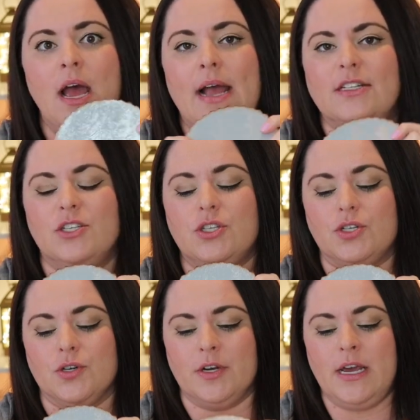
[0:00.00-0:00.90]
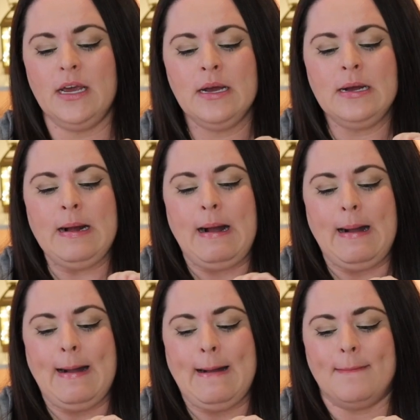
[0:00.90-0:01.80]
and sturdy
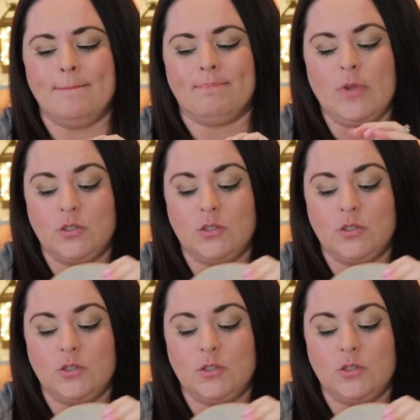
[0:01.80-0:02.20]
um,